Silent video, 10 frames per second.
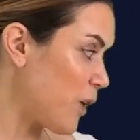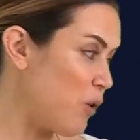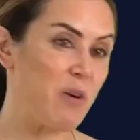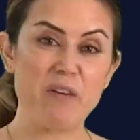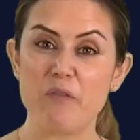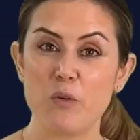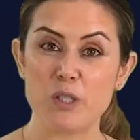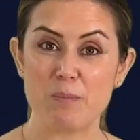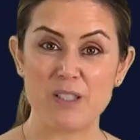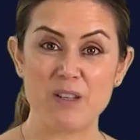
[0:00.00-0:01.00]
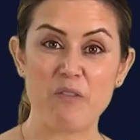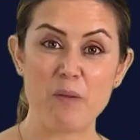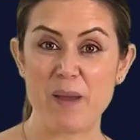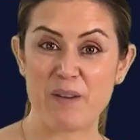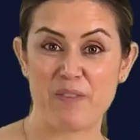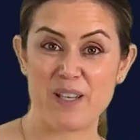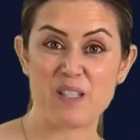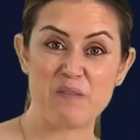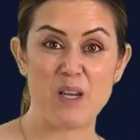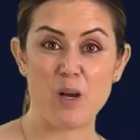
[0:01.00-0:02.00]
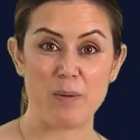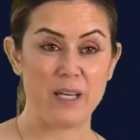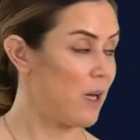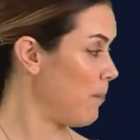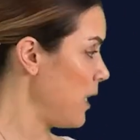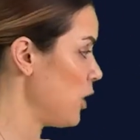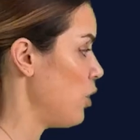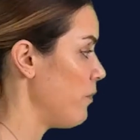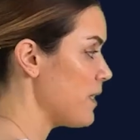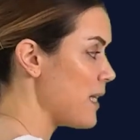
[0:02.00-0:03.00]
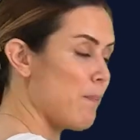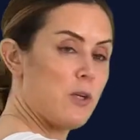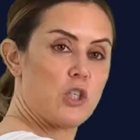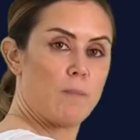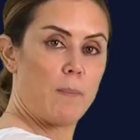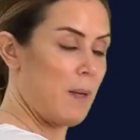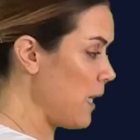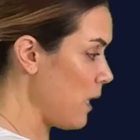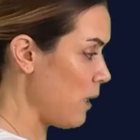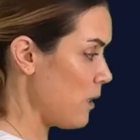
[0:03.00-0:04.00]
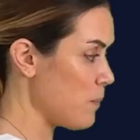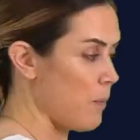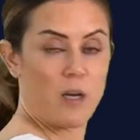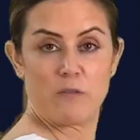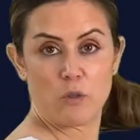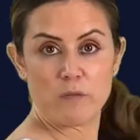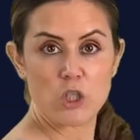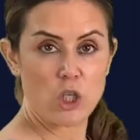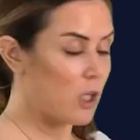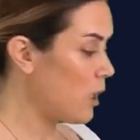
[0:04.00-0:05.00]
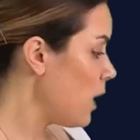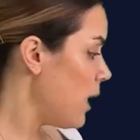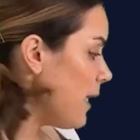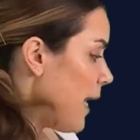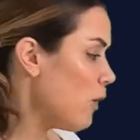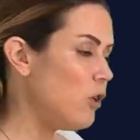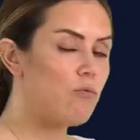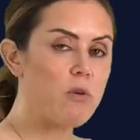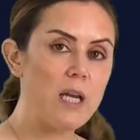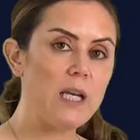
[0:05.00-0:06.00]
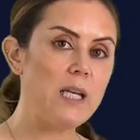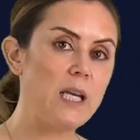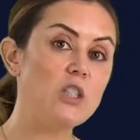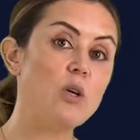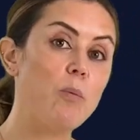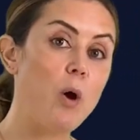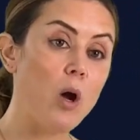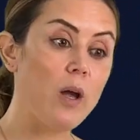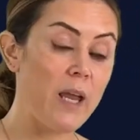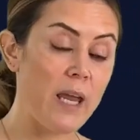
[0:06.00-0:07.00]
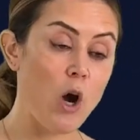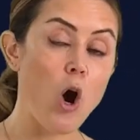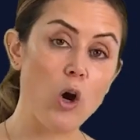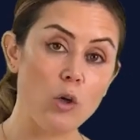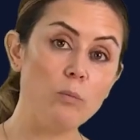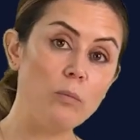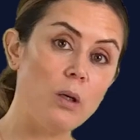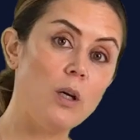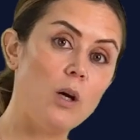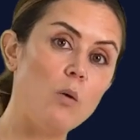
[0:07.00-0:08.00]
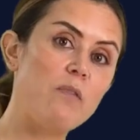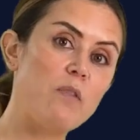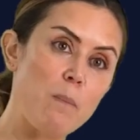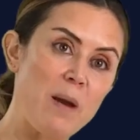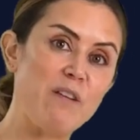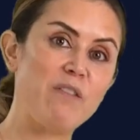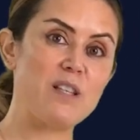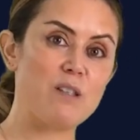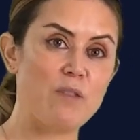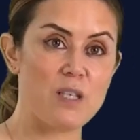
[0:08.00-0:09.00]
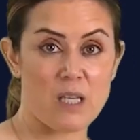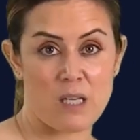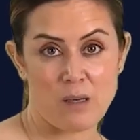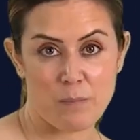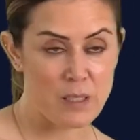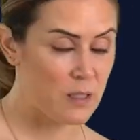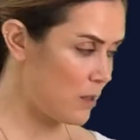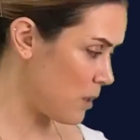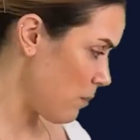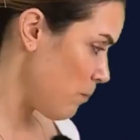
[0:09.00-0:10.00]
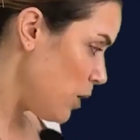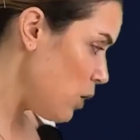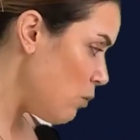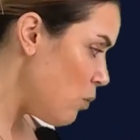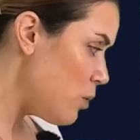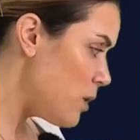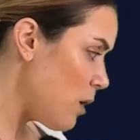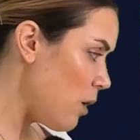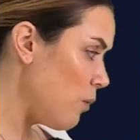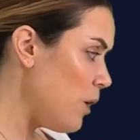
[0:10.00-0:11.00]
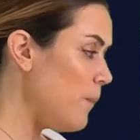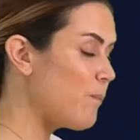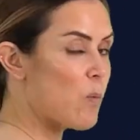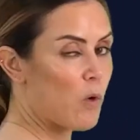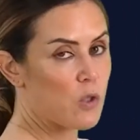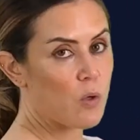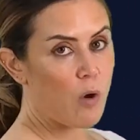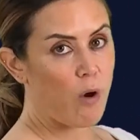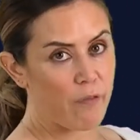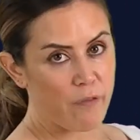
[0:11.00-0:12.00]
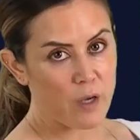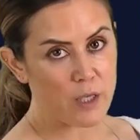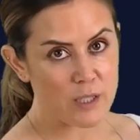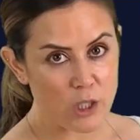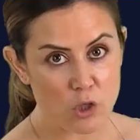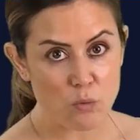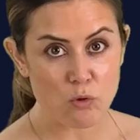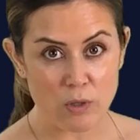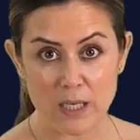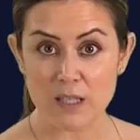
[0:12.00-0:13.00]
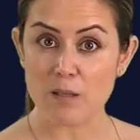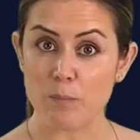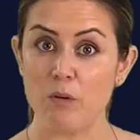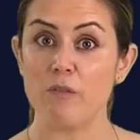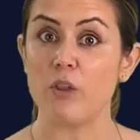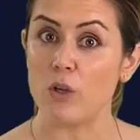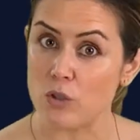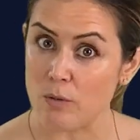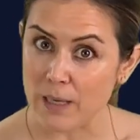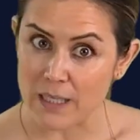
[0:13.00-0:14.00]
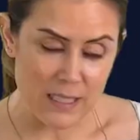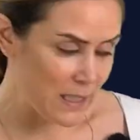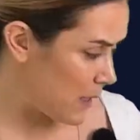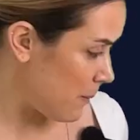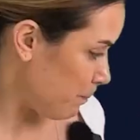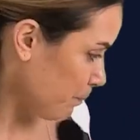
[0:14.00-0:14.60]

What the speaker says: reinforcement of the benefits of ERP come in. You've established them up here as part of your vision. Now you really need to hit home with the benefits of this ERP system, but you also want to offer additional training support for those who may need it.